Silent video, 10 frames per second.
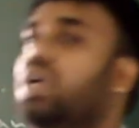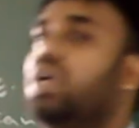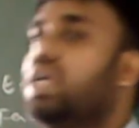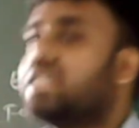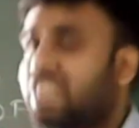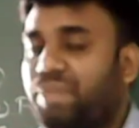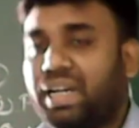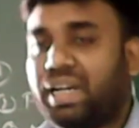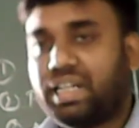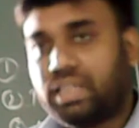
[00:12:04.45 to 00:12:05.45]

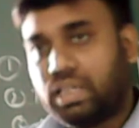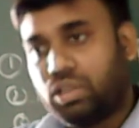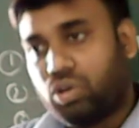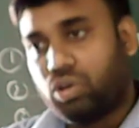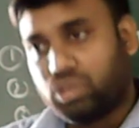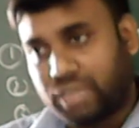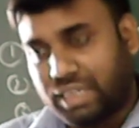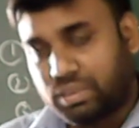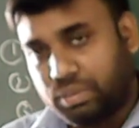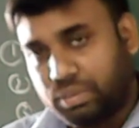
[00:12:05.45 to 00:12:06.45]
separate
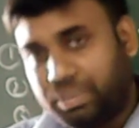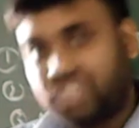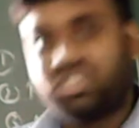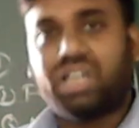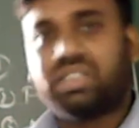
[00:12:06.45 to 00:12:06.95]
that mixture,